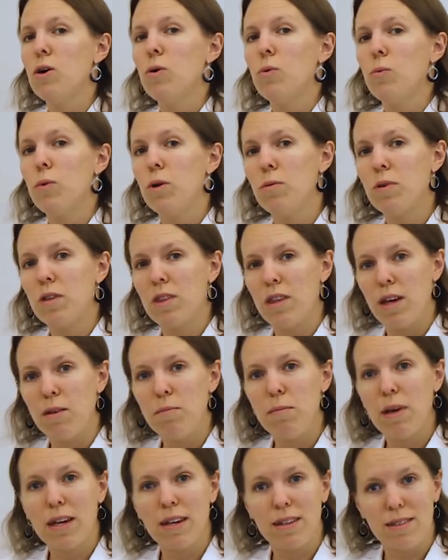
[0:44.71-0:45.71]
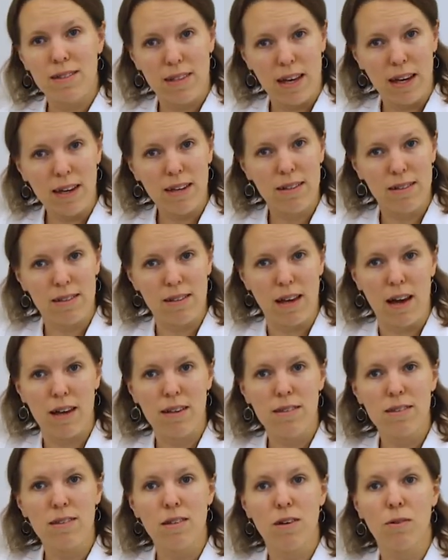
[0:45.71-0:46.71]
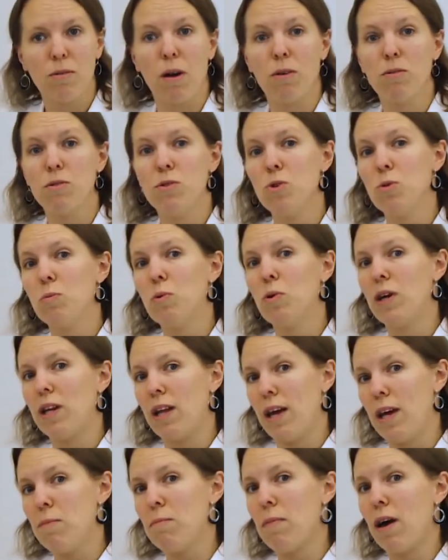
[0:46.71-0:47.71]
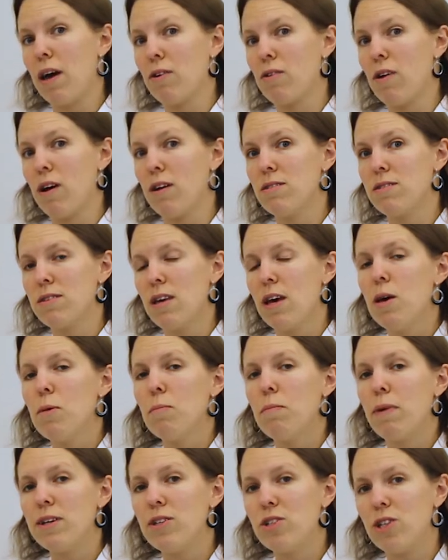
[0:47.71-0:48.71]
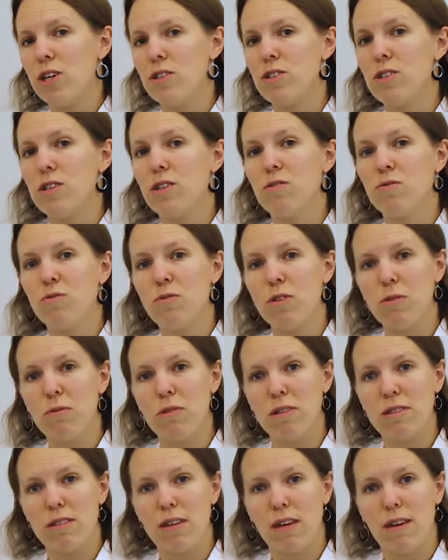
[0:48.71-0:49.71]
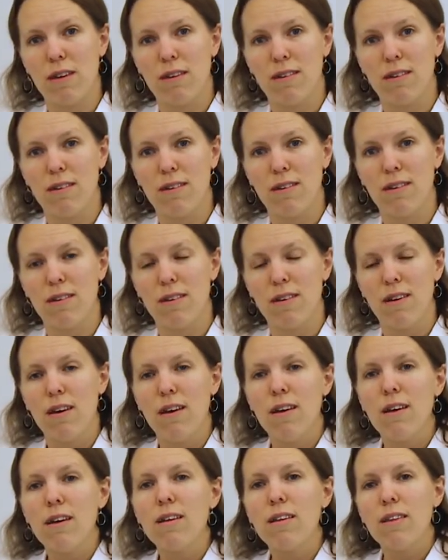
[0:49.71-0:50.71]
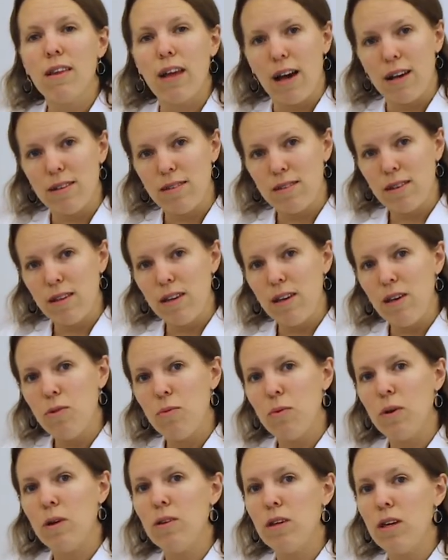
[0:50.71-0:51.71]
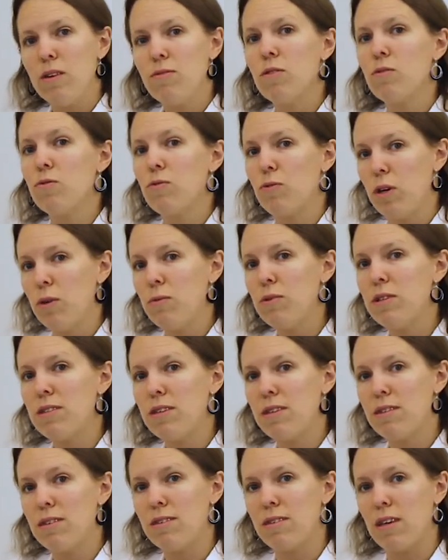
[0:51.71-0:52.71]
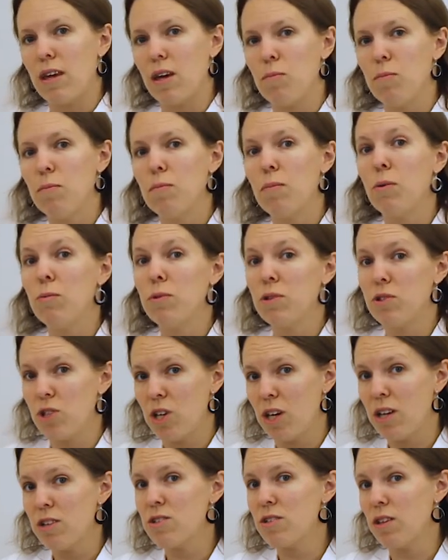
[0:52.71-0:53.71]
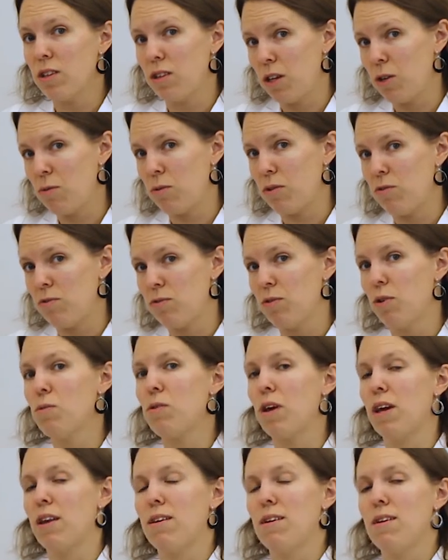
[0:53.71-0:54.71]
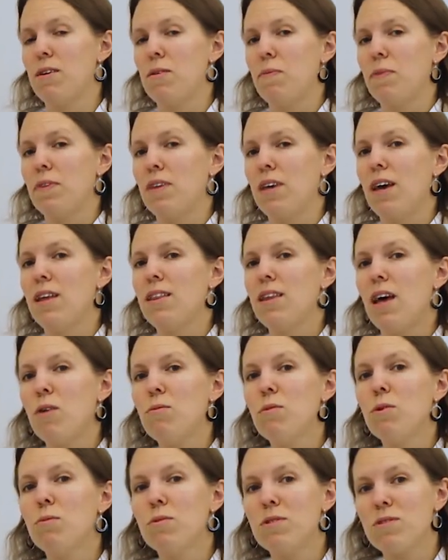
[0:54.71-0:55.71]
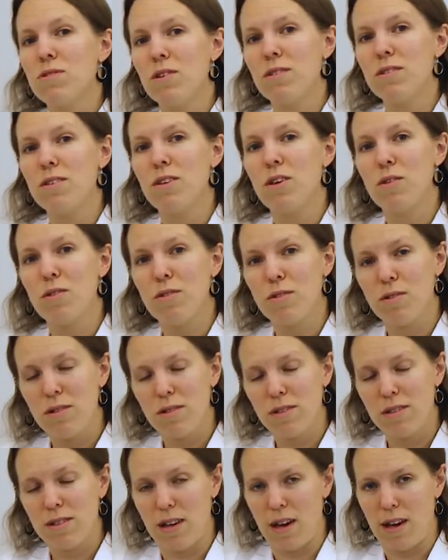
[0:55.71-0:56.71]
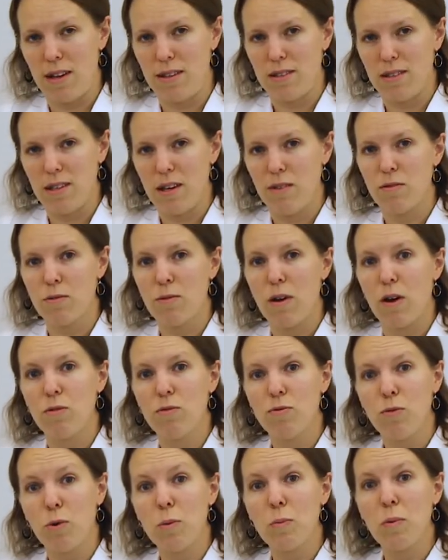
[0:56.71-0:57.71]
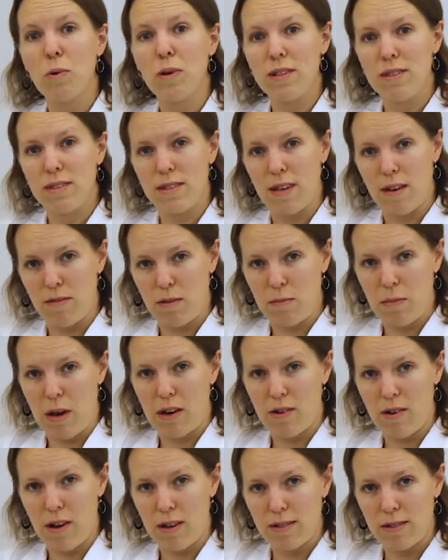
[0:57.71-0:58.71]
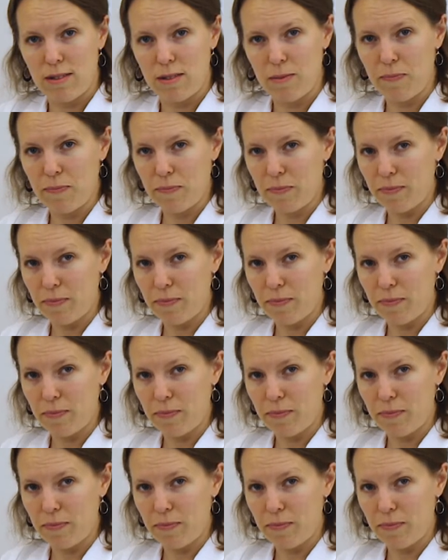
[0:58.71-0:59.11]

We will then make a second size, around 2.8 microns, by changing the frequency. Lastly, we'll leave the frequency the same, but we'll change the liquid flow rate, and that will result in a third size of around 4.7 microns.